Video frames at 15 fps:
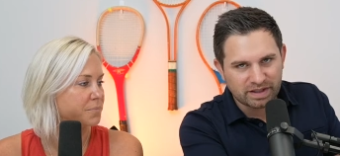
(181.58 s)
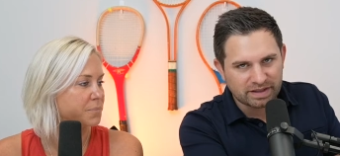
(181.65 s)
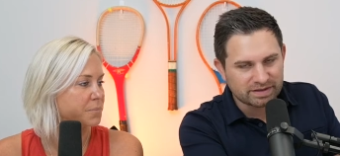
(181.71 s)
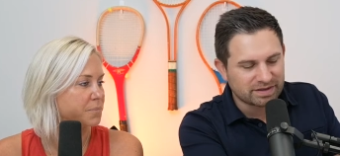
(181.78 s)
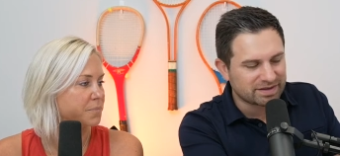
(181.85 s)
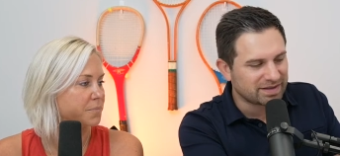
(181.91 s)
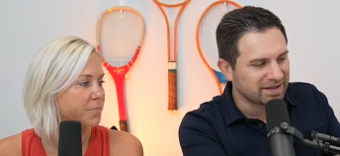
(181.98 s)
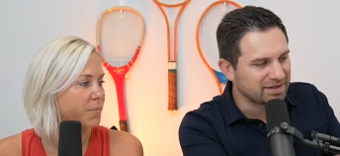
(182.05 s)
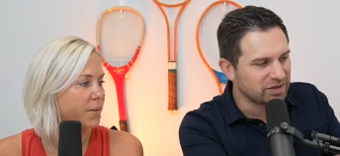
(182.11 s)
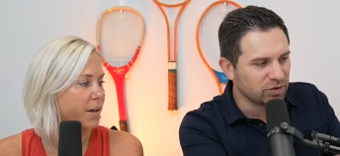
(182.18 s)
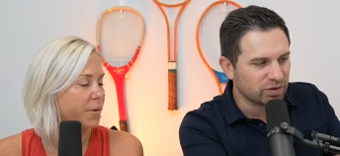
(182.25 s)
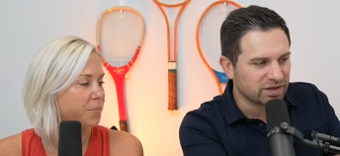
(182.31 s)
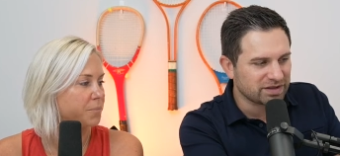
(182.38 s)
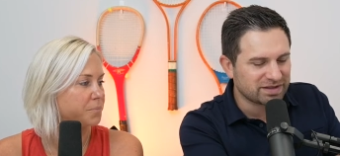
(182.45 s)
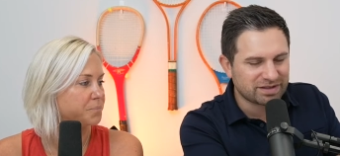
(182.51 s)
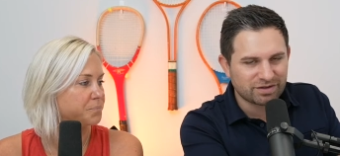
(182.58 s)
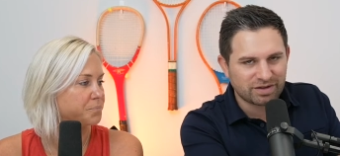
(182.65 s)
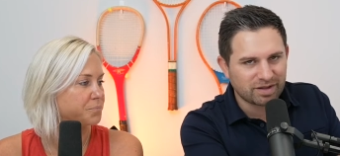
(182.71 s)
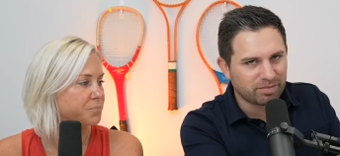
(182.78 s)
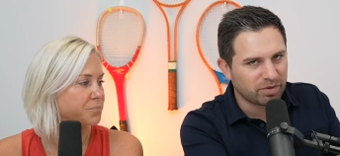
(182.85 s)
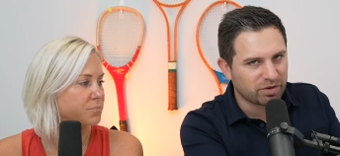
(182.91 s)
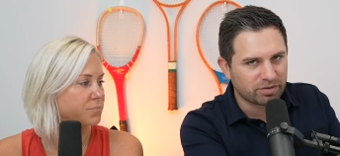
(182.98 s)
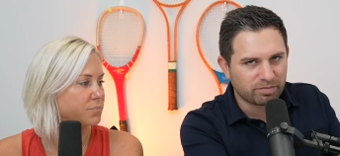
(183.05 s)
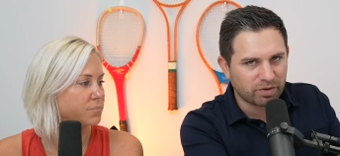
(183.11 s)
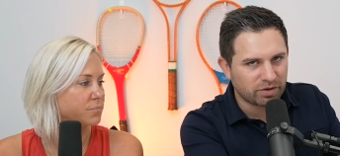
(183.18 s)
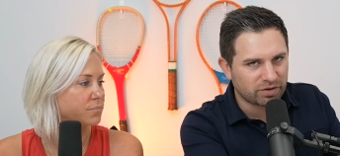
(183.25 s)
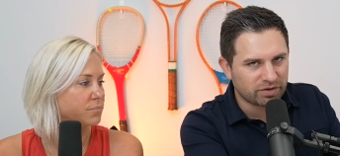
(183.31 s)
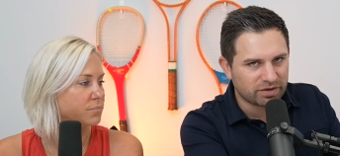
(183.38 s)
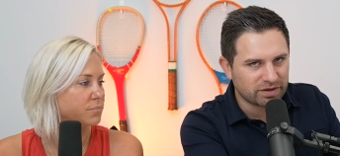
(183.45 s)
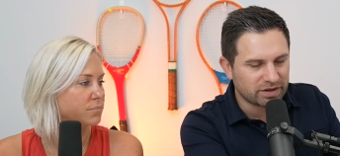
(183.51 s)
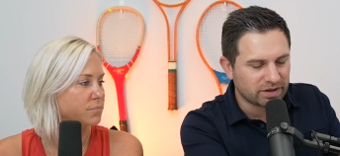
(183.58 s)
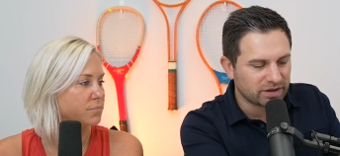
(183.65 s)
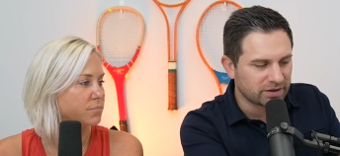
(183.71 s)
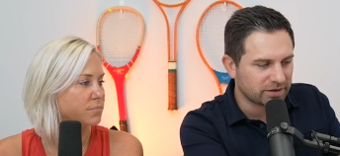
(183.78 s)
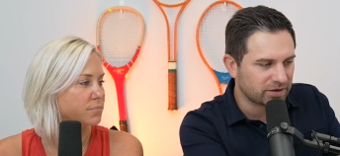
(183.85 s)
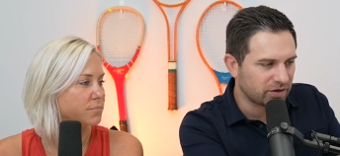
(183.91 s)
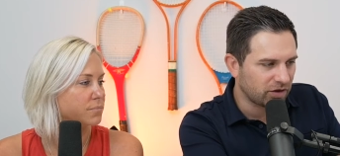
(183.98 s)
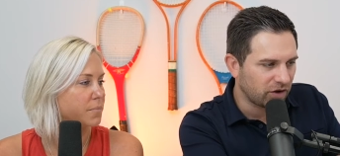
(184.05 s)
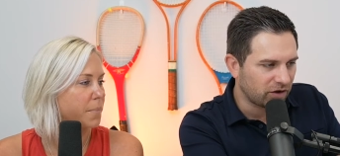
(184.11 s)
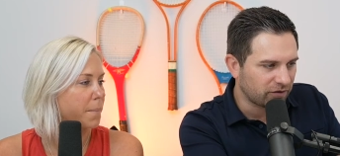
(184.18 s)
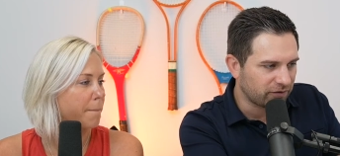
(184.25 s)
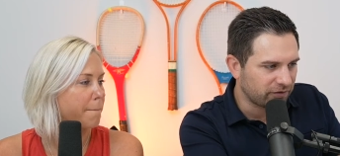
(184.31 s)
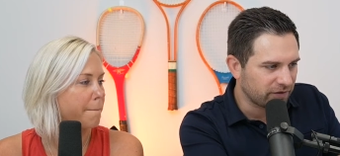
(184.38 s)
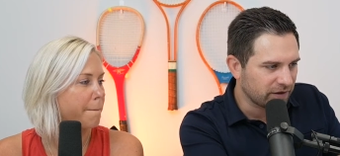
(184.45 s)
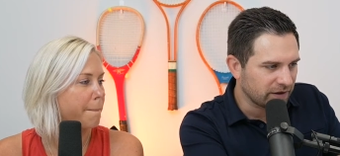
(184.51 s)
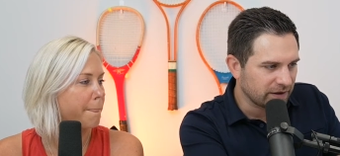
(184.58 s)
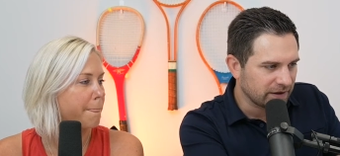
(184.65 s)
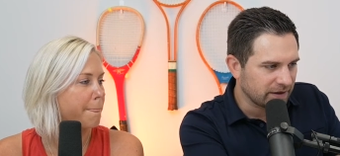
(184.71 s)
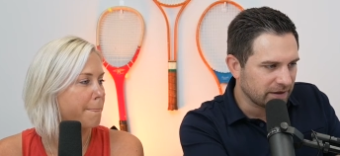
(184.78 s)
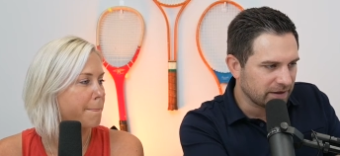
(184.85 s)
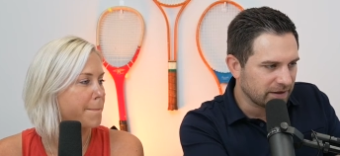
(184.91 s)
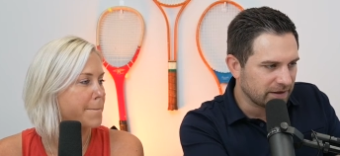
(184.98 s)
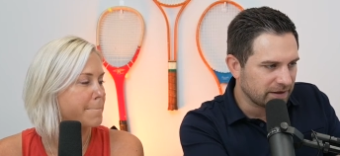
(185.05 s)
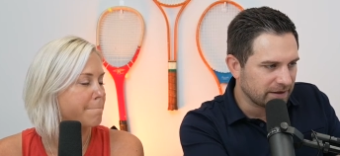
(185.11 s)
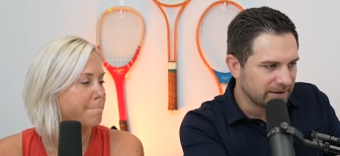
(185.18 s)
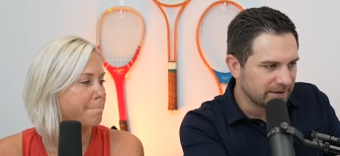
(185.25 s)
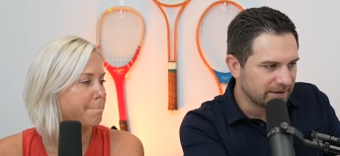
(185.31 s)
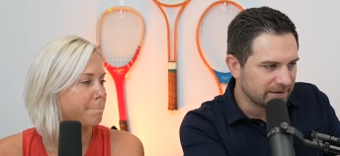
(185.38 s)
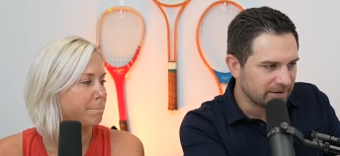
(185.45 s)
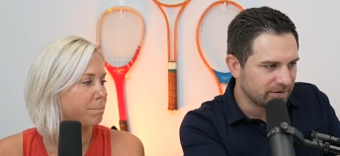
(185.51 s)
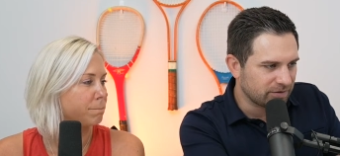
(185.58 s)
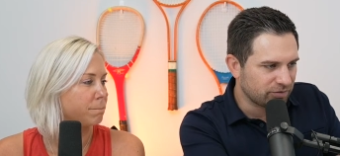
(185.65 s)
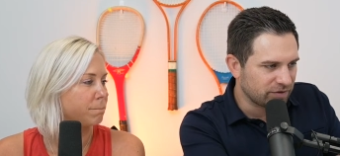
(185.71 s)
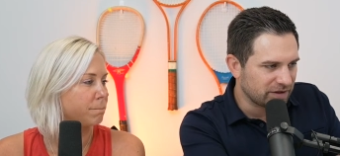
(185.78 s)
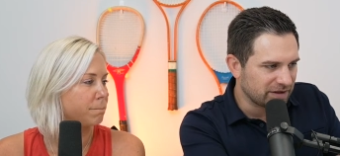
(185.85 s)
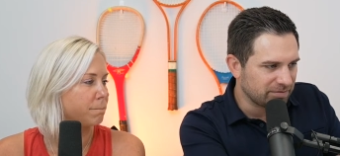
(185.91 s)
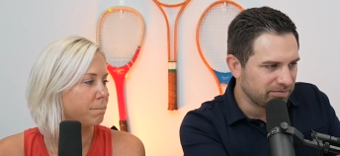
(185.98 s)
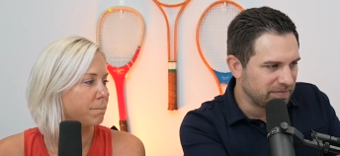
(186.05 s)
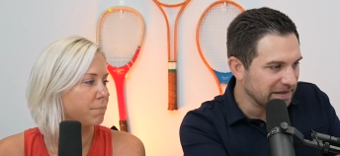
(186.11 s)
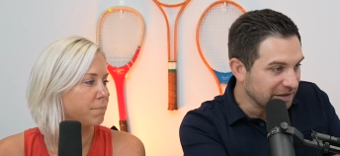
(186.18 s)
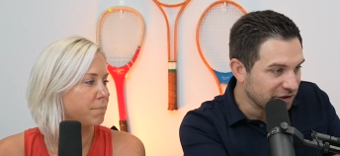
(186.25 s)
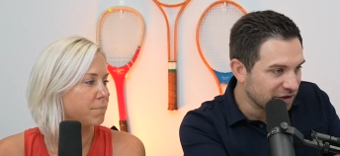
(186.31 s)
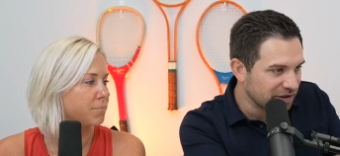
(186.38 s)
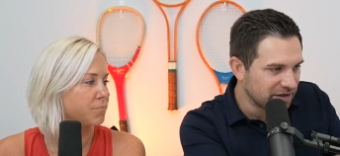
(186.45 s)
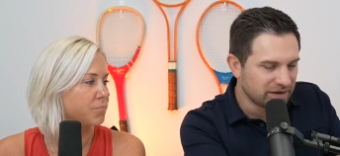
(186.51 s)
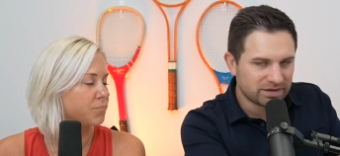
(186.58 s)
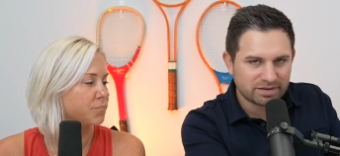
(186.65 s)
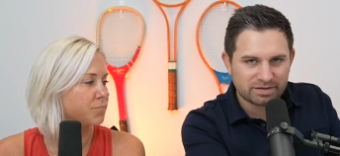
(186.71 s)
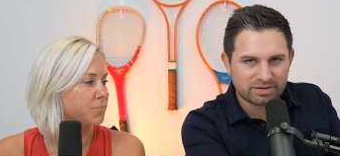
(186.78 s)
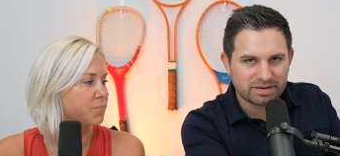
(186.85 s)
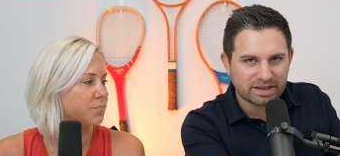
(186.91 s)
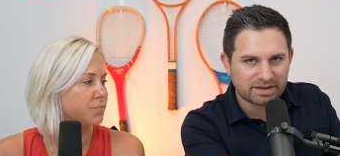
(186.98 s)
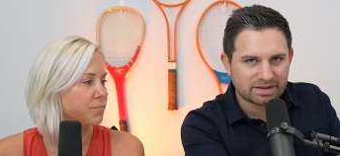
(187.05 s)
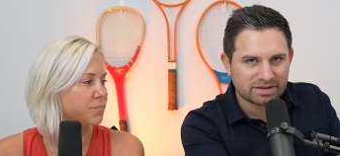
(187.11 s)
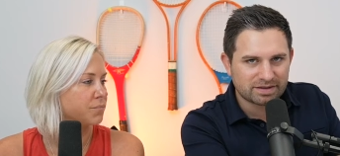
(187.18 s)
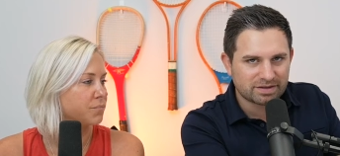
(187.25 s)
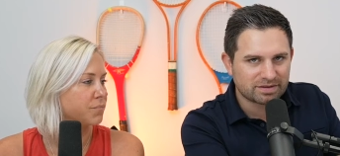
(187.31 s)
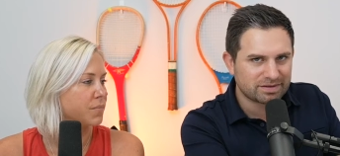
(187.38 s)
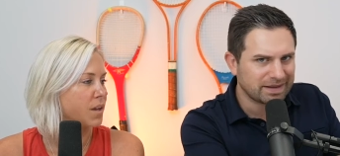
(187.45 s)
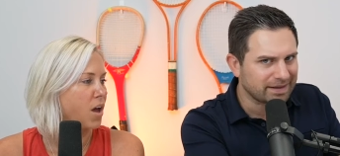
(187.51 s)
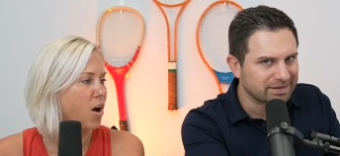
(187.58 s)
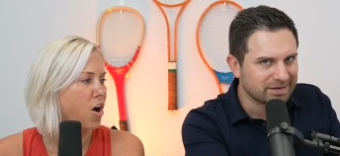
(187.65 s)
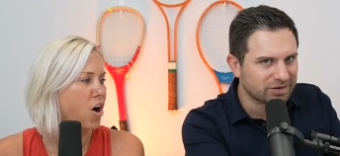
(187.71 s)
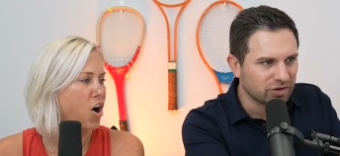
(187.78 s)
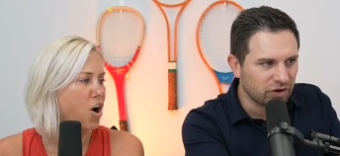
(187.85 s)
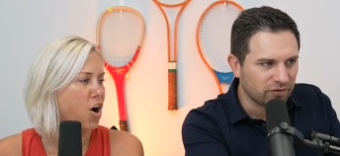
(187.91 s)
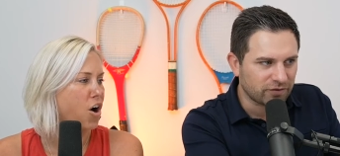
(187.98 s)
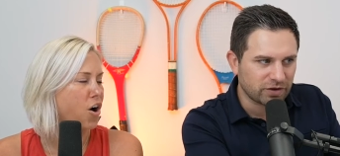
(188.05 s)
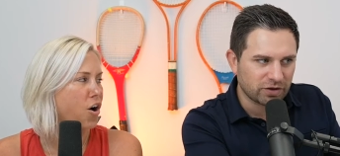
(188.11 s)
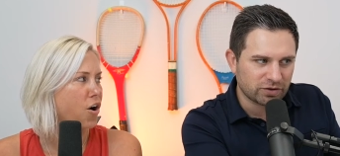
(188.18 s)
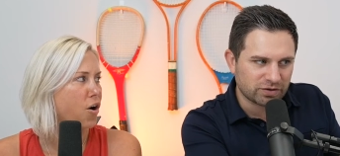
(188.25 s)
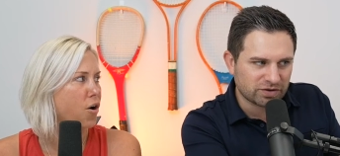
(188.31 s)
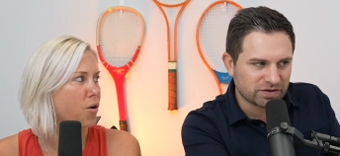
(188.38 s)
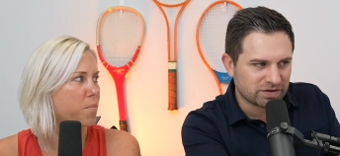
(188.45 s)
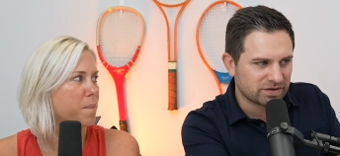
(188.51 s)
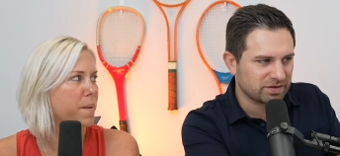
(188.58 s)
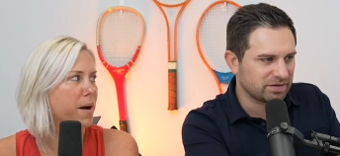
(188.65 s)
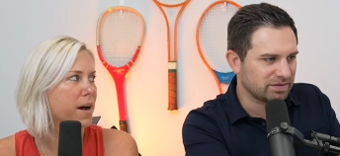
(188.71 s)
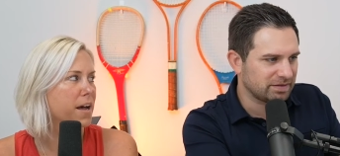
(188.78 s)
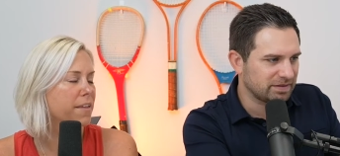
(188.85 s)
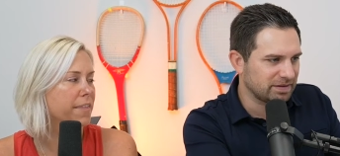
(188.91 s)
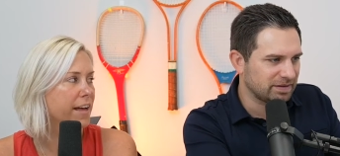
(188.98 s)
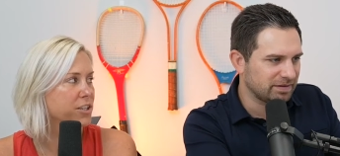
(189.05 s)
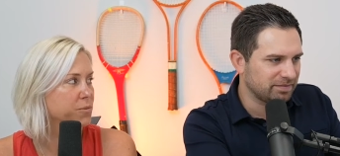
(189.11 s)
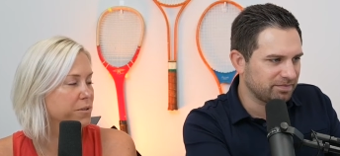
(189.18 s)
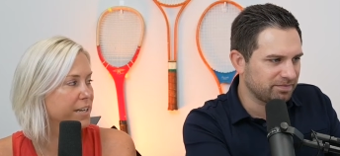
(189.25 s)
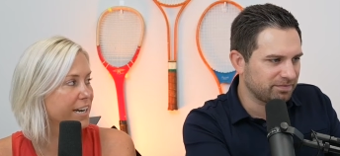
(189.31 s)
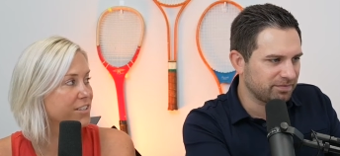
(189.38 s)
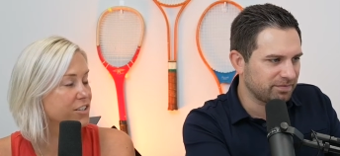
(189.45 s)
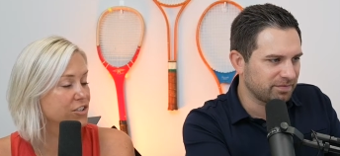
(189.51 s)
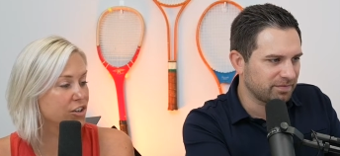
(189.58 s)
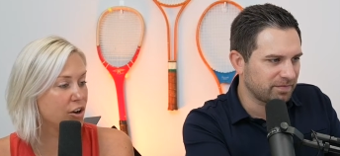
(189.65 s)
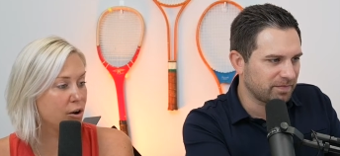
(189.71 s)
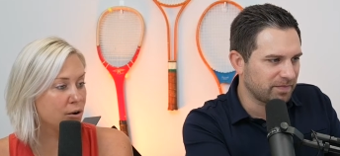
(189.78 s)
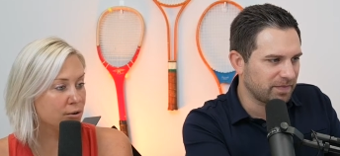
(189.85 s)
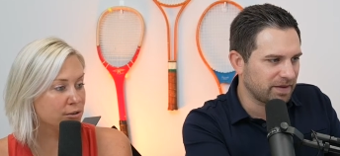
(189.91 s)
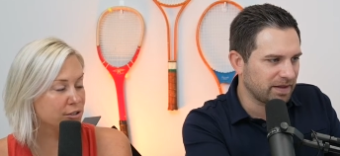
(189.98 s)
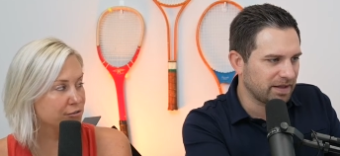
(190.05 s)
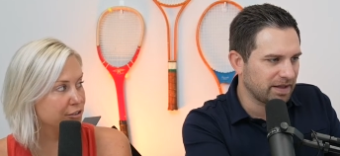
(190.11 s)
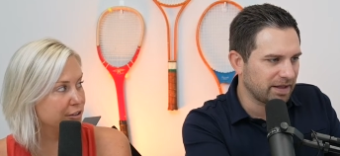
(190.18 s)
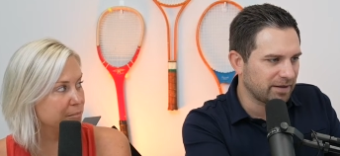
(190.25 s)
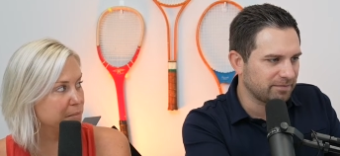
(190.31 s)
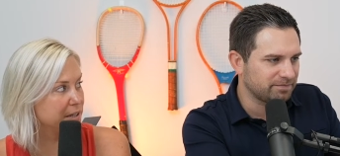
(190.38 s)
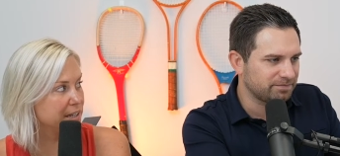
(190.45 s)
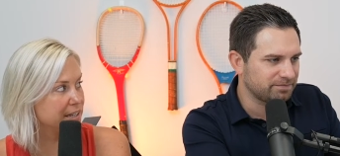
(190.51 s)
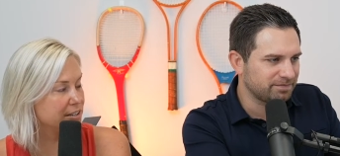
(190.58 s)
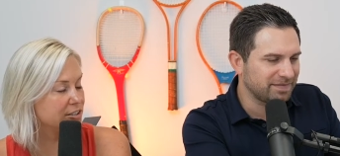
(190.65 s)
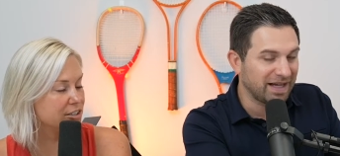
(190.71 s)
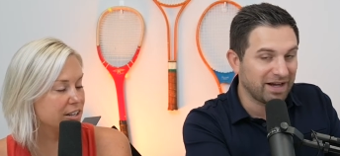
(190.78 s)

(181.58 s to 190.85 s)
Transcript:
Speaker 1: Texas. I don't consider that part of the Gulf really beachy. Texas Gulf Coast. Oh, but that's where Texas goes for the beach.